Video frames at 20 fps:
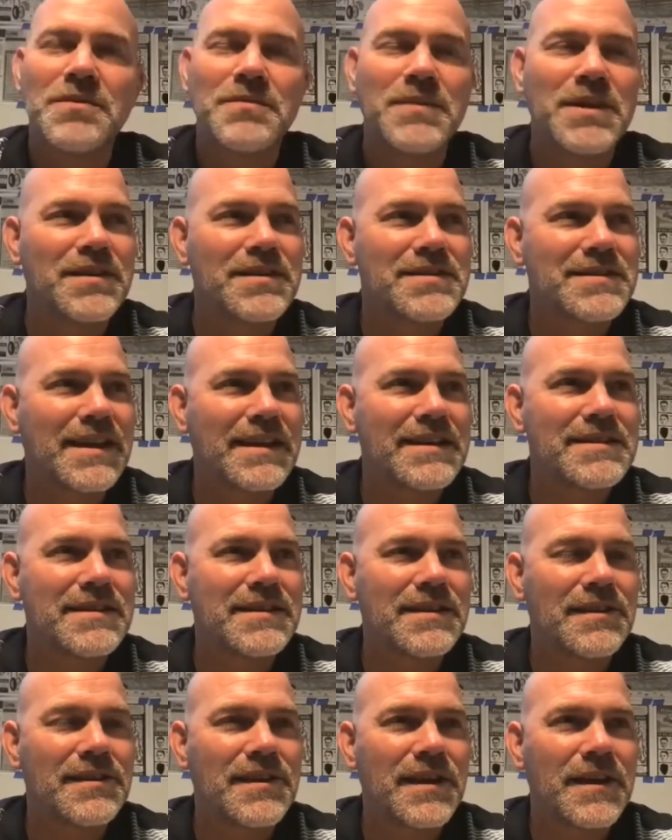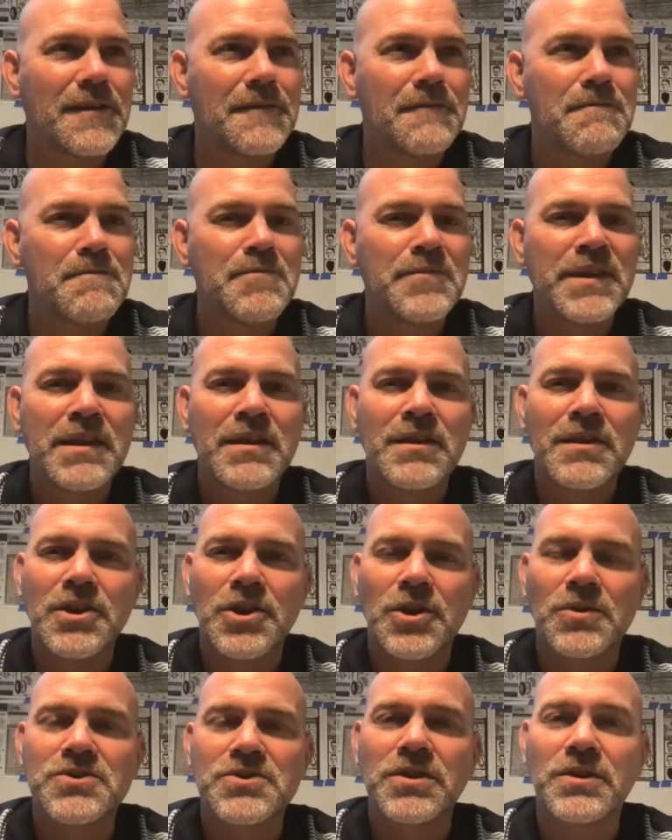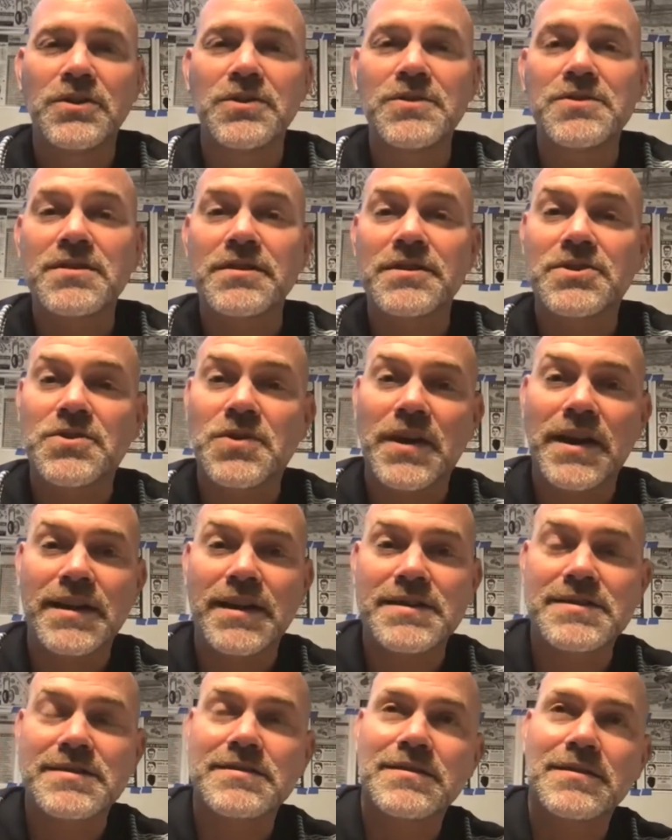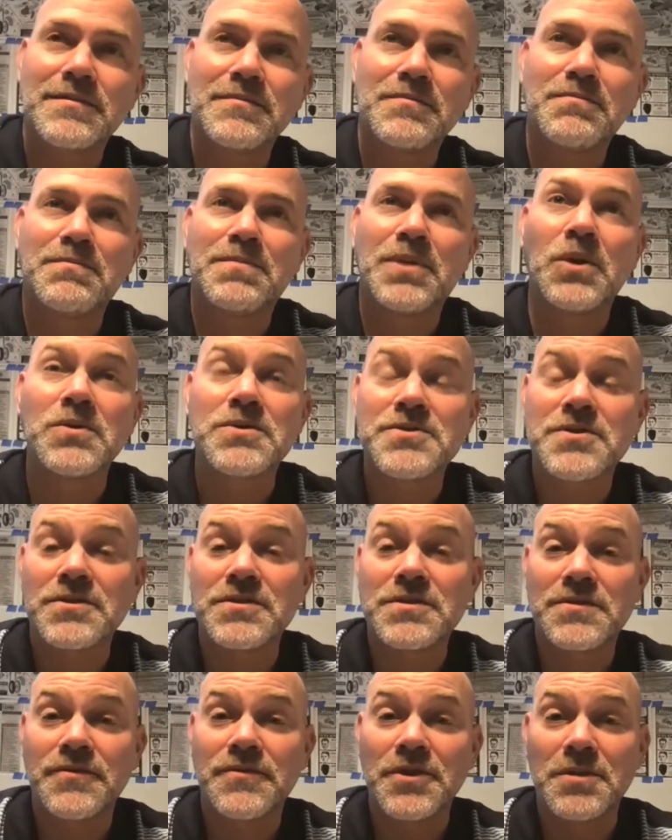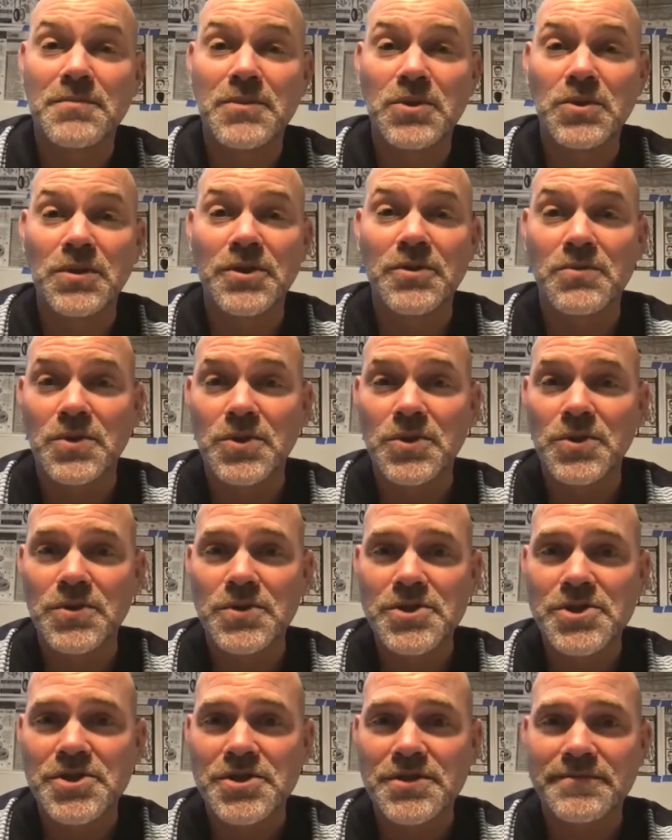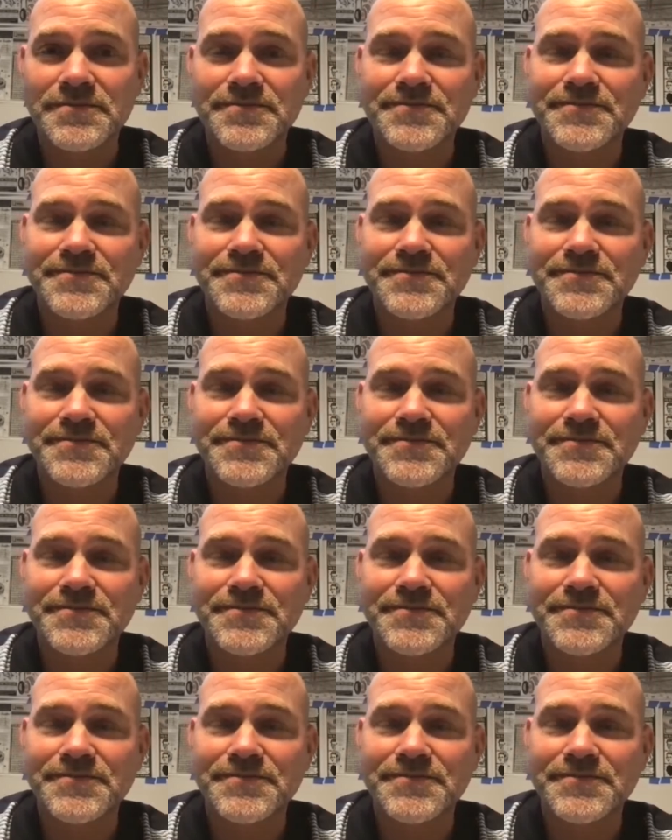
to me, this idea that, Toulouse-Lautrec's posters for the Moulin Rouge,